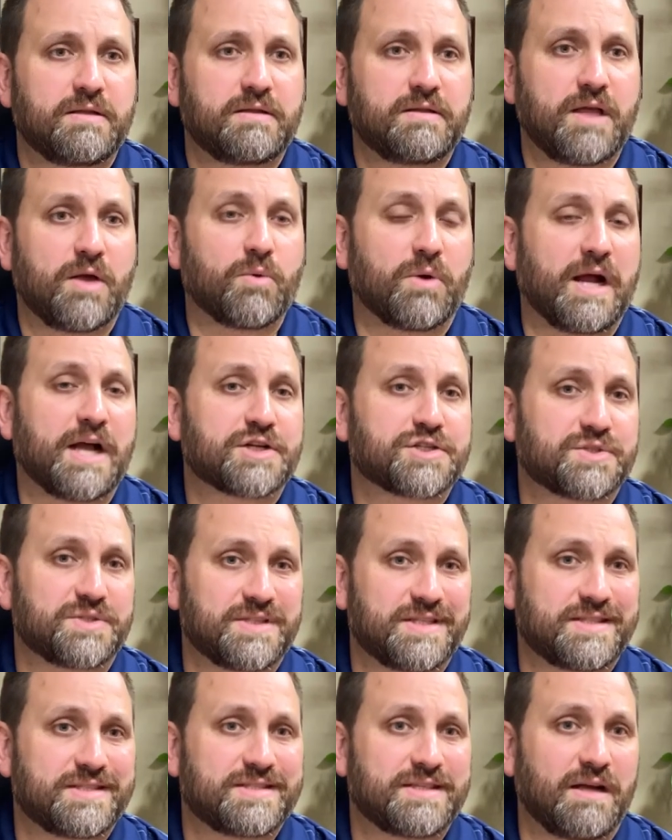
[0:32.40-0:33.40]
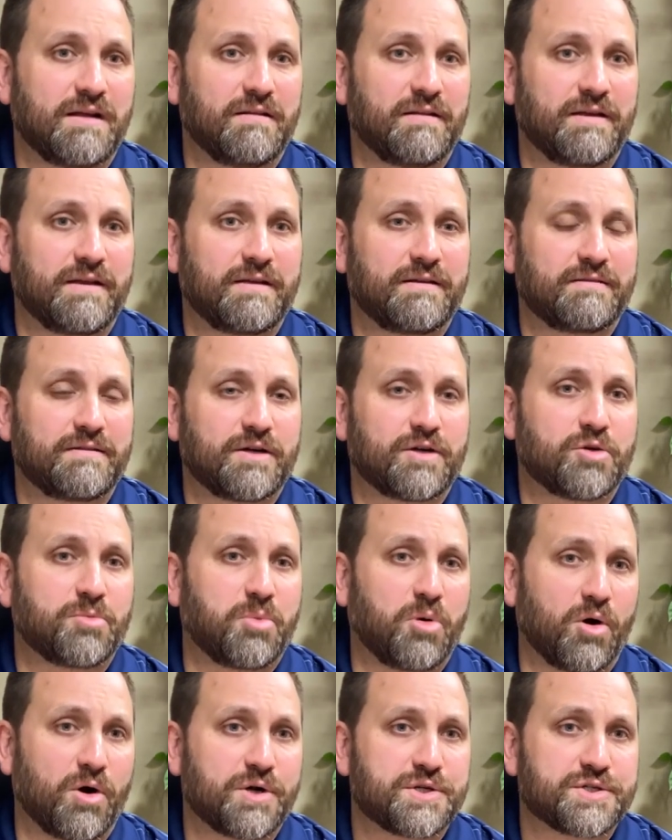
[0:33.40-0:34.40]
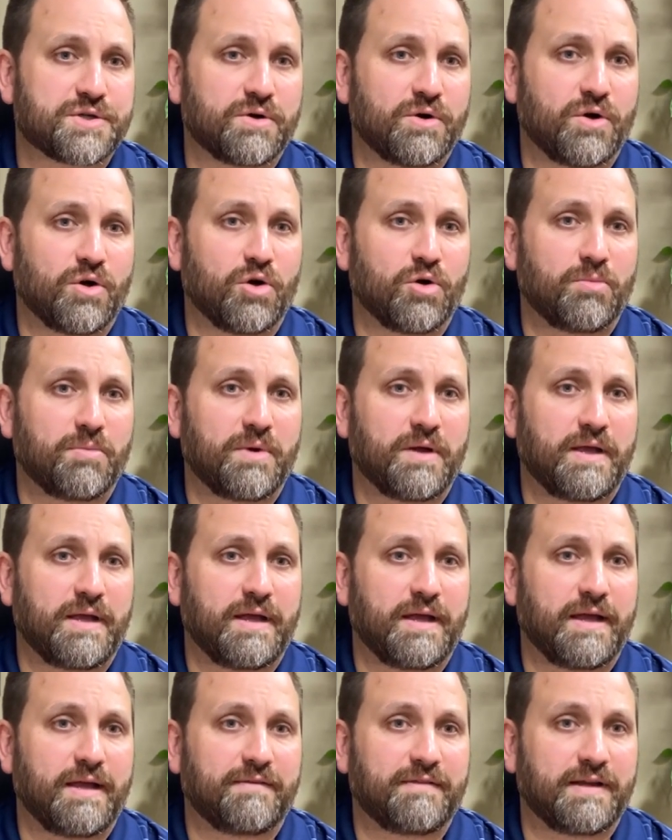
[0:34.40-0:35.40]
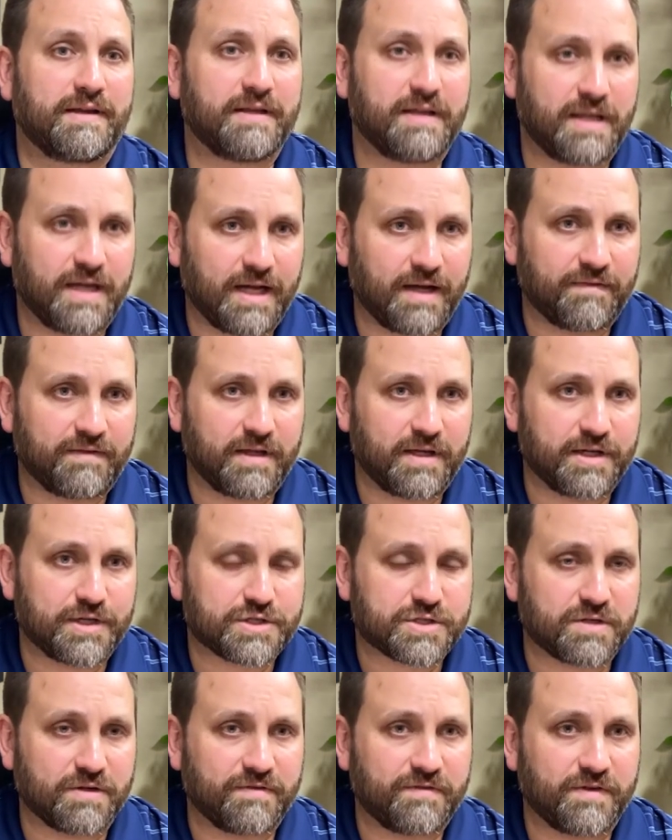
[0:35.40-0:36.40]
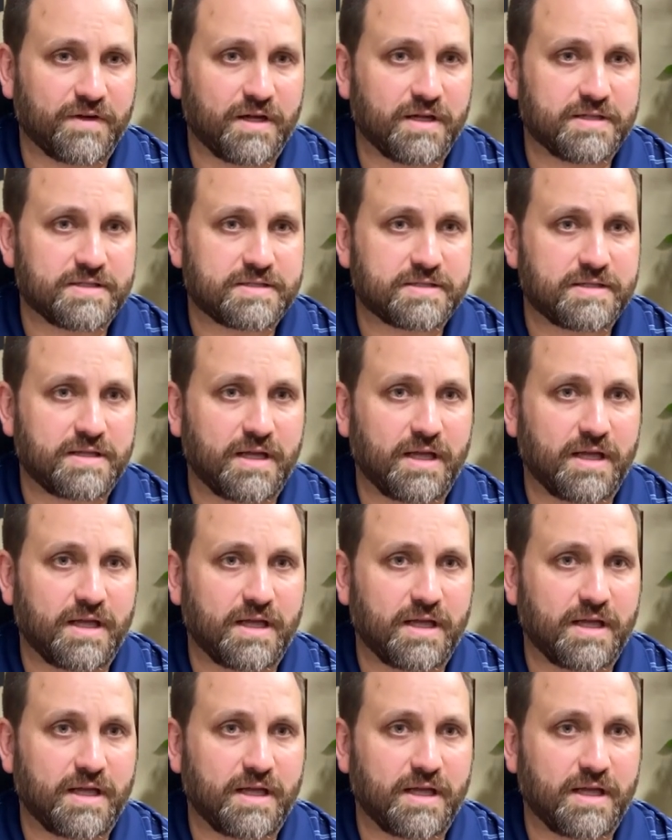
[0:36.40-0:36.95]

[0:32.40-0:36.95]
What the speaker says: they were actually selling their departure home and they did have the additional funds.